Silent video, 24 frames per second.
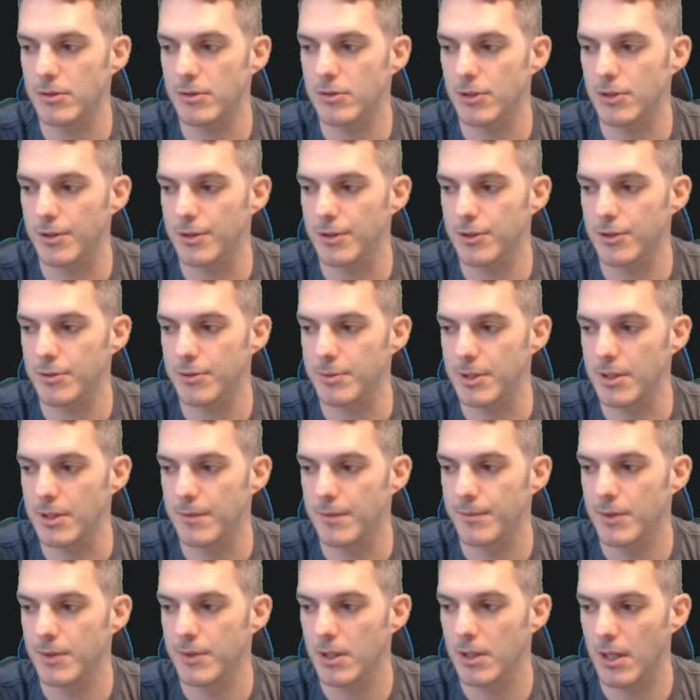so this will be,
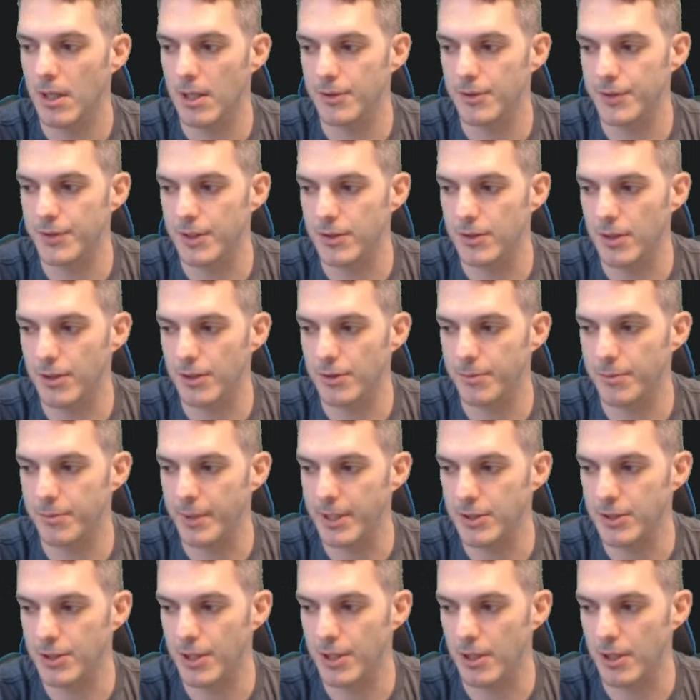I'll say
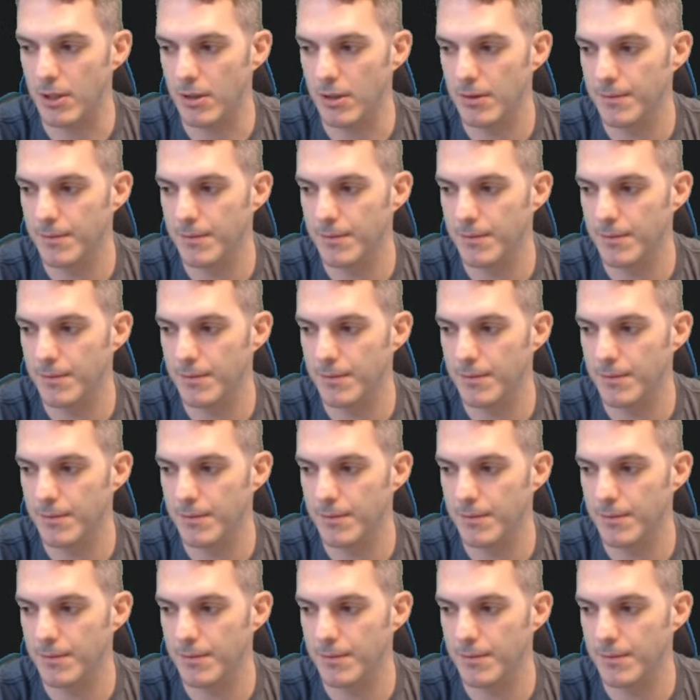tunnel-based here,